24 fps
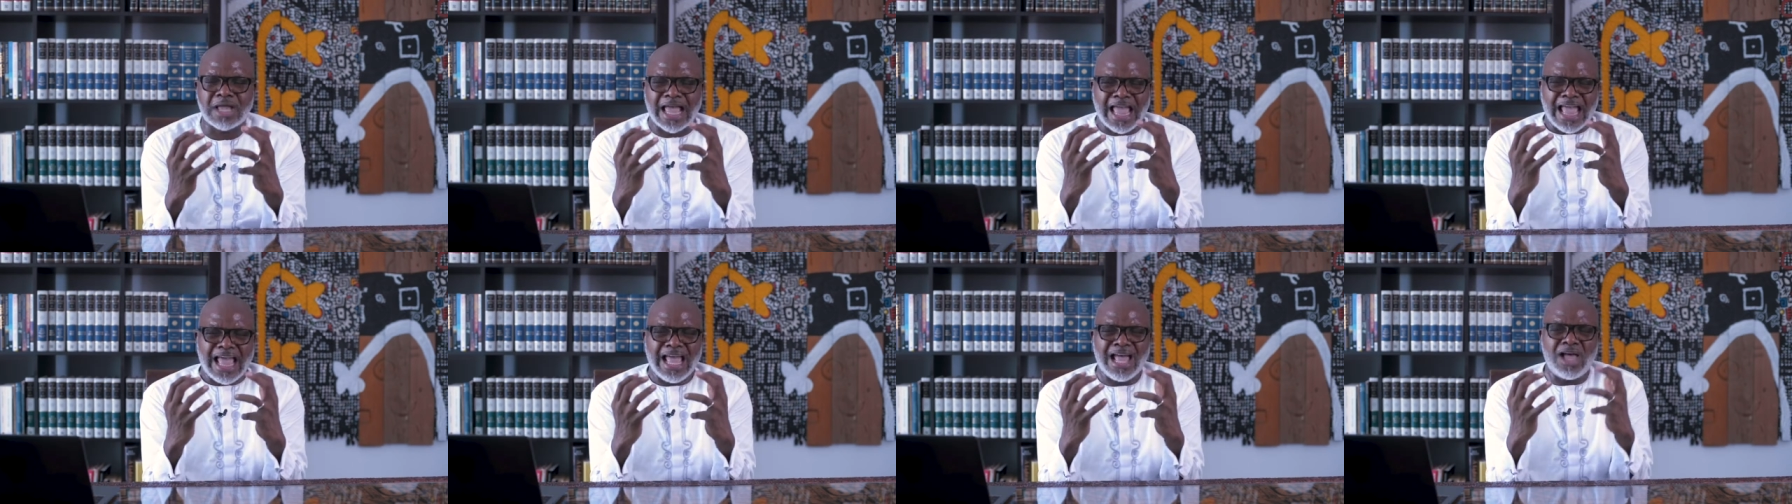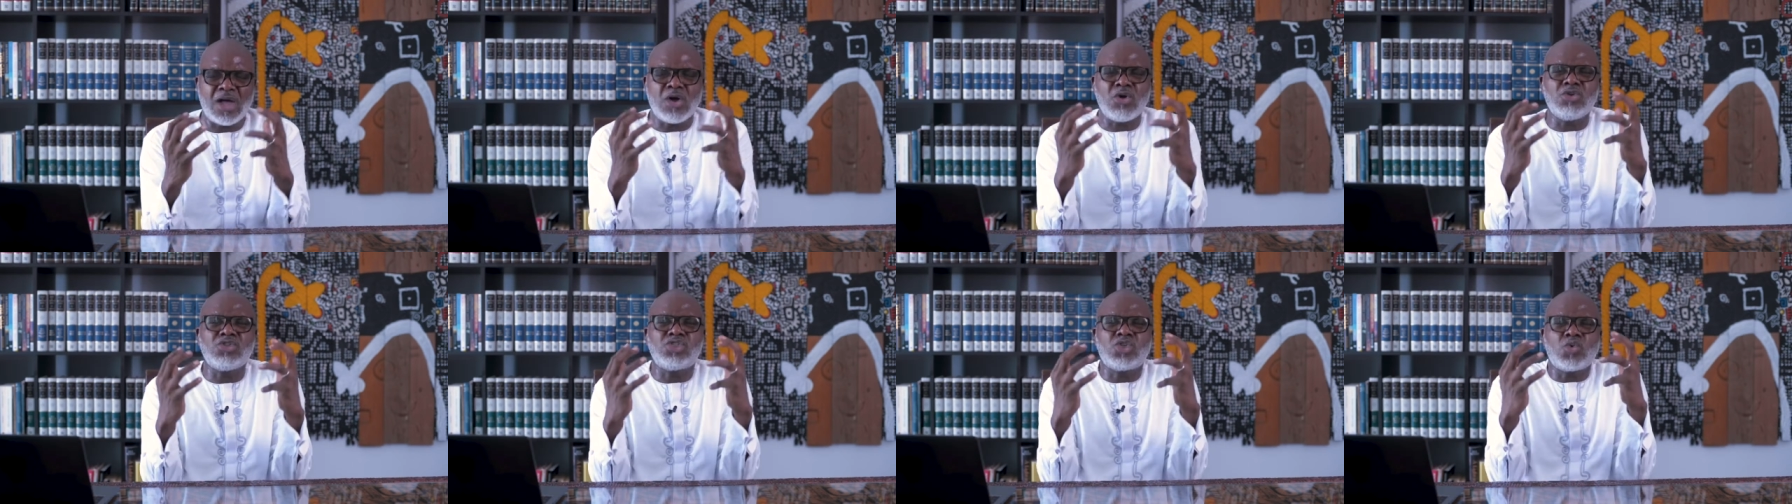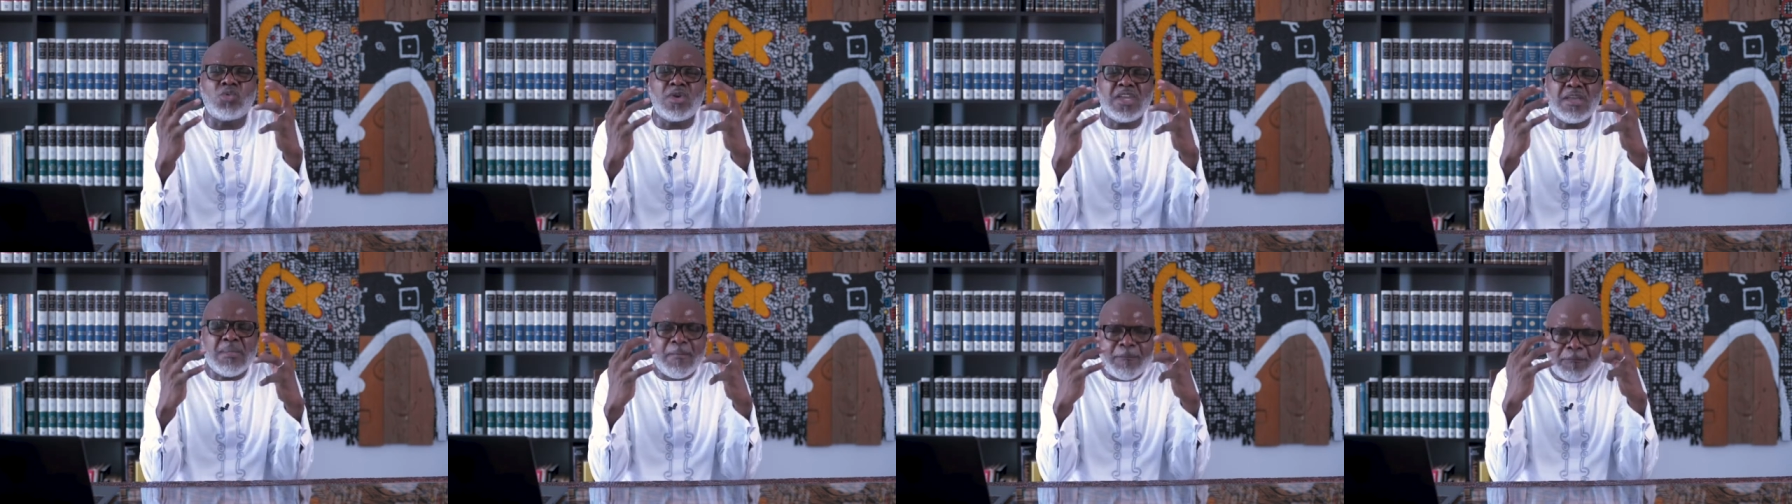how do
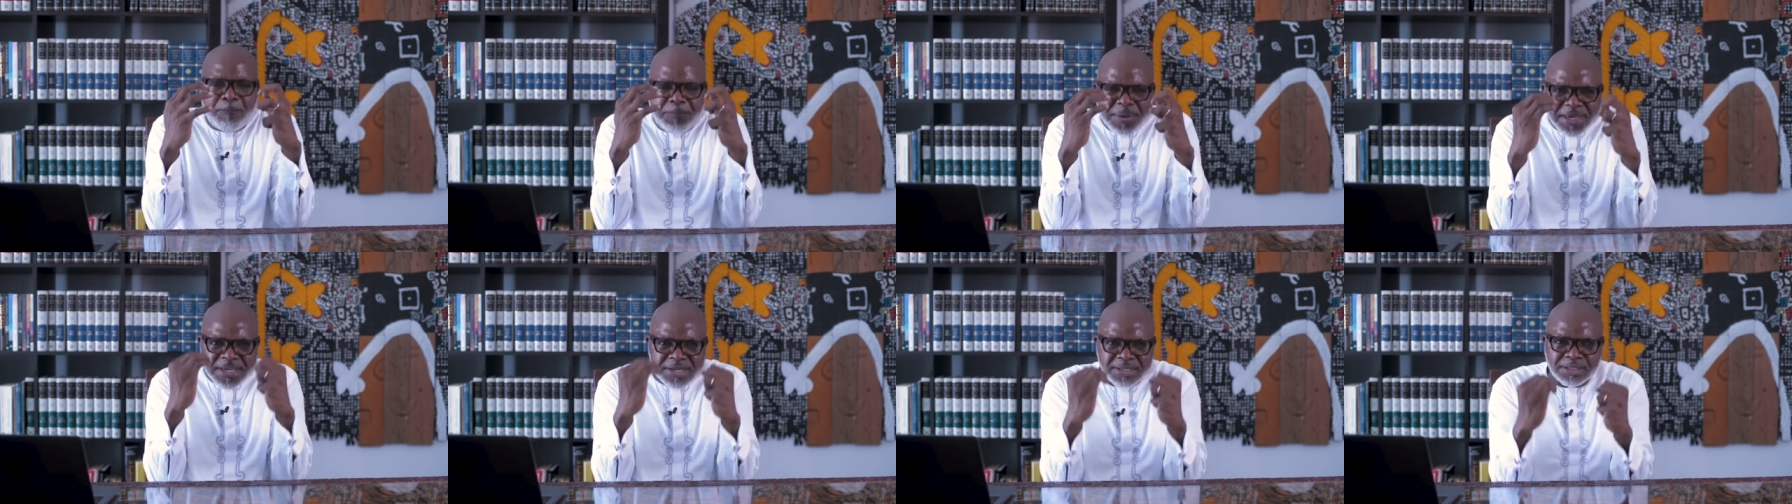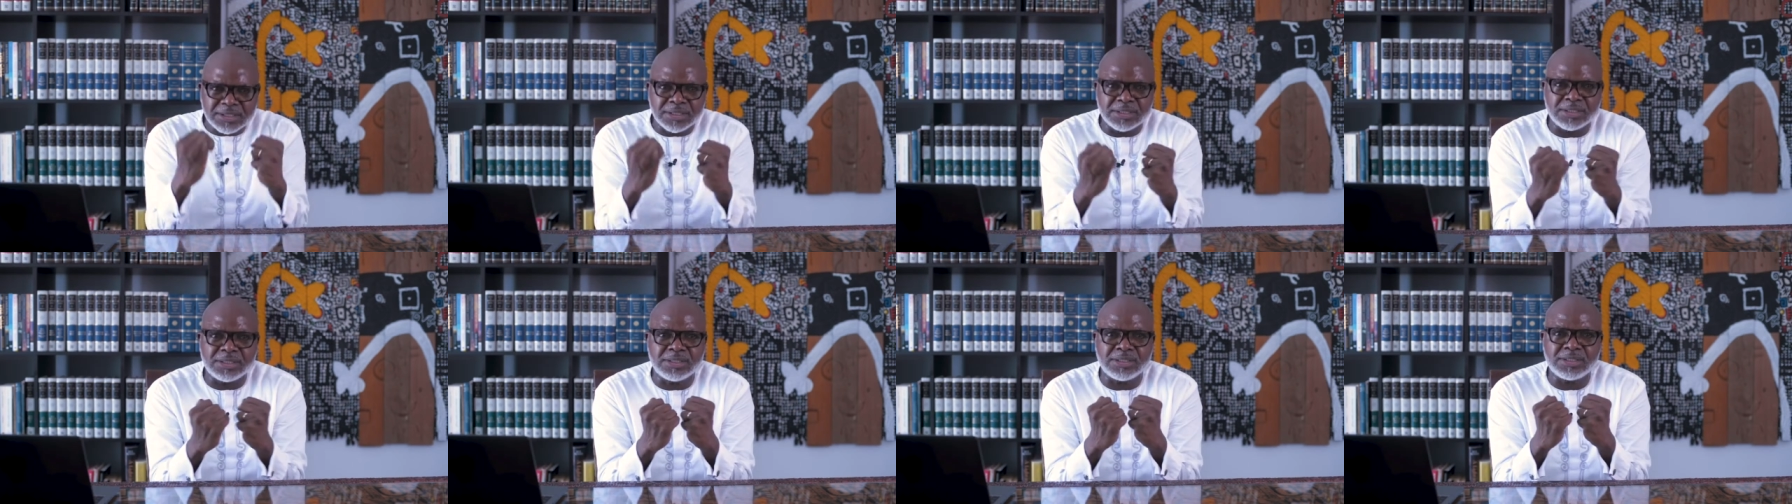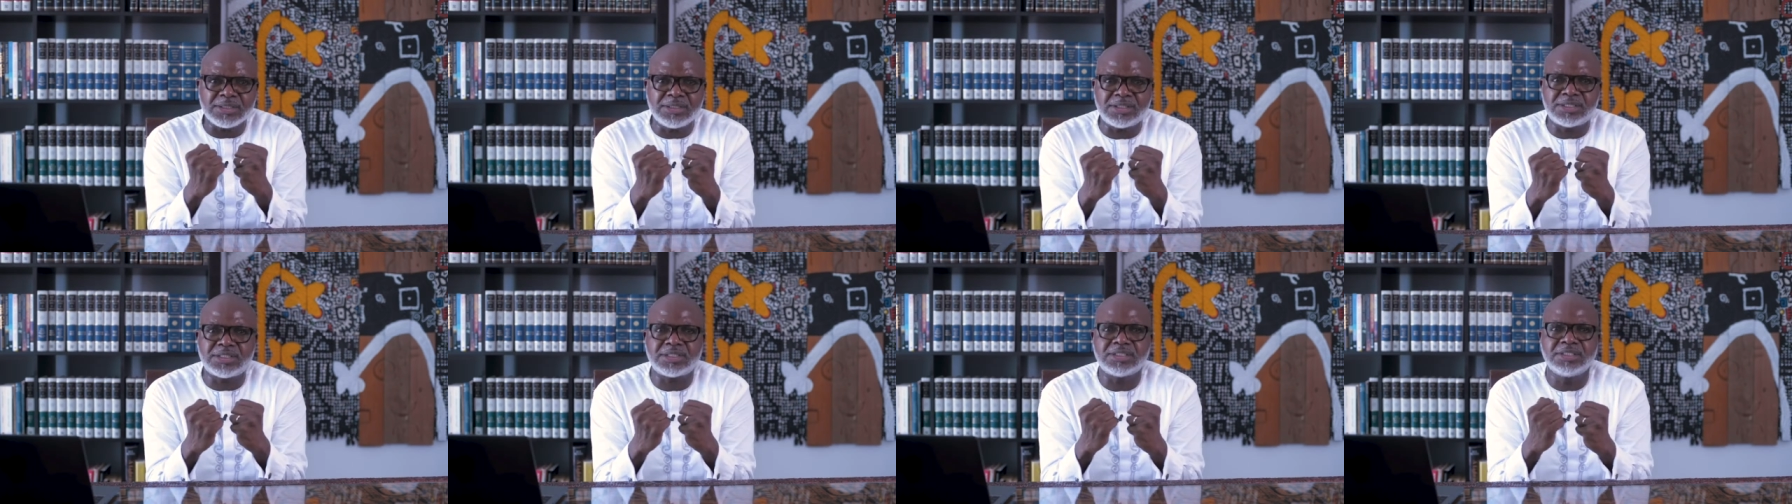we
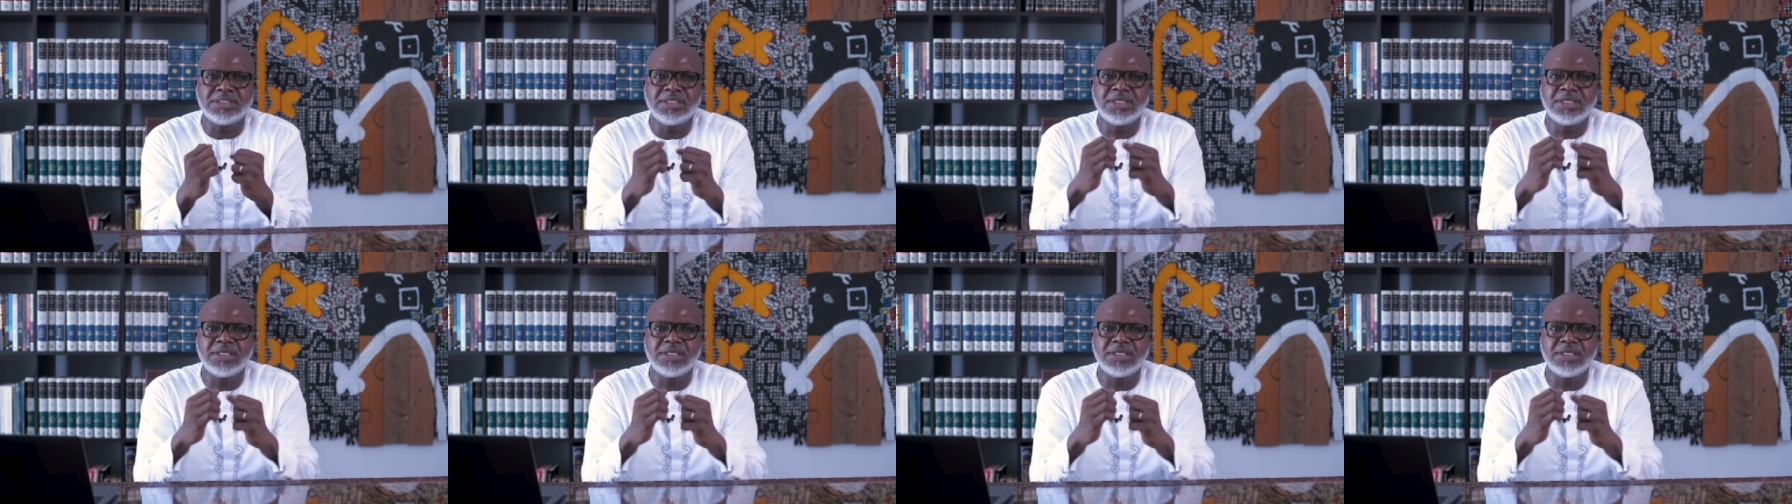build